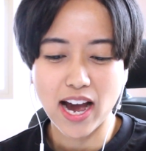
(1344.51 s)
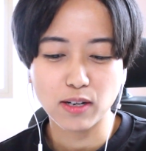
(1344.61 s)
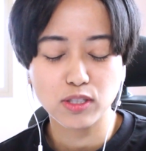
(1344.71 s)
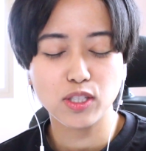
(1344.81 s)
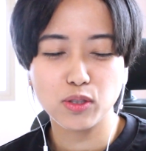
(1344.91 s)

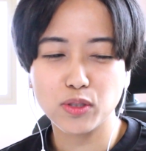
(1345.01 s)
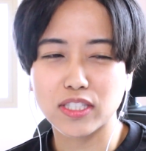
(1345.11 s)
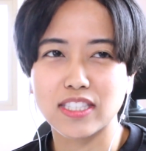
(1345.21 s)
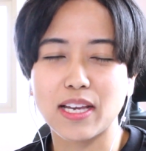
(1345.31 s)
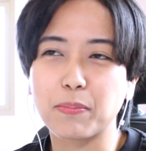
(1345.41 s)
how do you
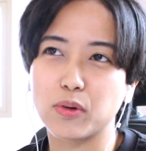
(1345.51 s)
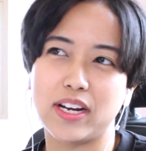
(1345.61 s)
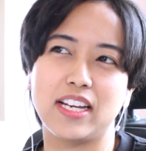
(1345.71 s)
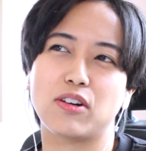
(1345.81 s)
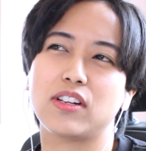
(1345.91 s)

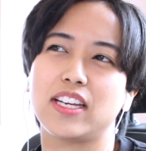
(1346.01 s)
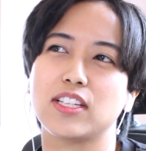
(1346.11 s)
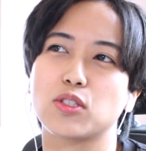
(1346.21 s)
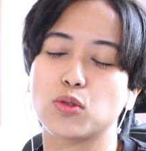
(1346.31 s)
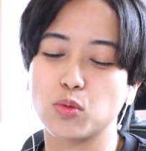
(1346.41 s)
separate or
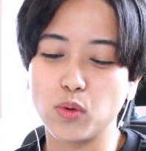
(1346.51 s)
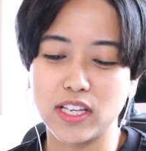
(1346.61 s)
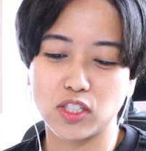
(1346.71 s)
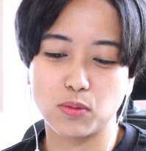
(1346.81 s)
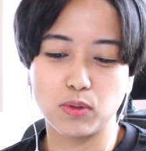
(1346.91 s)

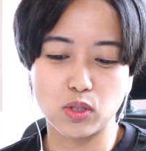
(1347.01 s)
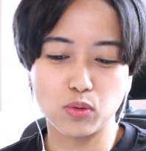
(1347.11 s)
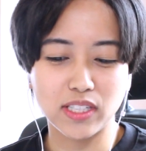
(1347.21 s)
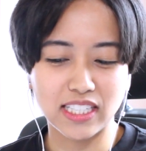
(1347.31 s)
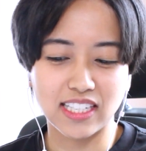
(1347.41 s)
switch
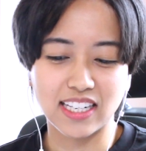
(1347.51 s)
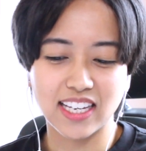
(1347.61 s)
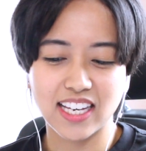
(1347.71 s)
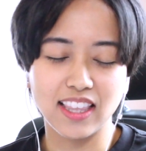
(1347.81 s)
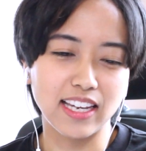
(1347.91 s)
between
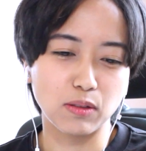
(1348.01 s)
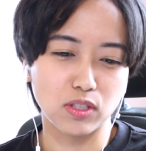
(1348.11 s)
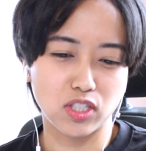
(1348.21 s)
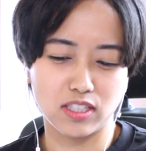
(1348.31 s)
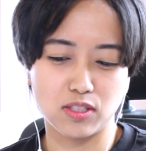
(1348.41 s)

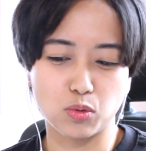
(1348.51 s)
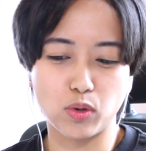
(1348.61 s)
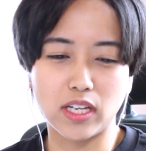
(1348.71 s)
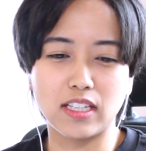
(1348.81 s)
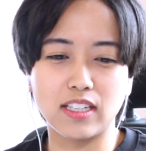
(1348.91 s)
languages
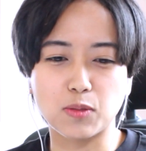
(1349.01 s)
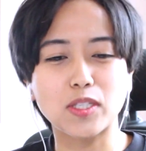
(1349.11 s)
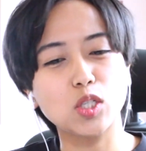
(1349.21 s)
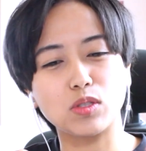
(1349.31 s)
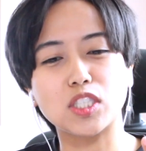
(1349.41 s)

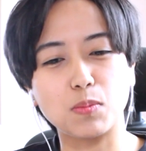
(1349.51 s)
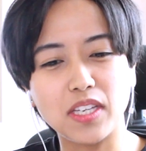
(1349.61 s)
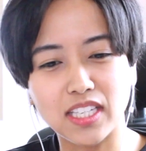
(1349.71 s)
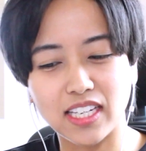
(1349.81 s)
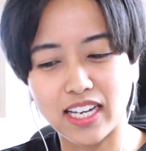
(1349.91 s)
especially when
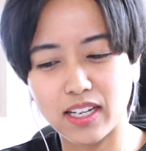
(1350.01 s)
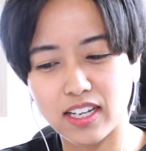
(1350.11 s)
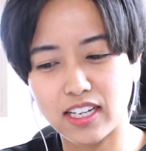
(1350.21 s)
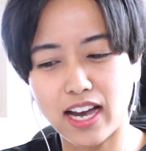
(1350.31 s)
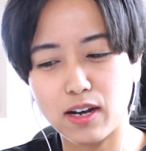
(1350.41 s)
speaking?
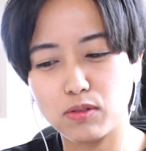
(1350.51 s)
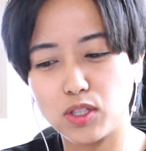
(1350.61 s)
How do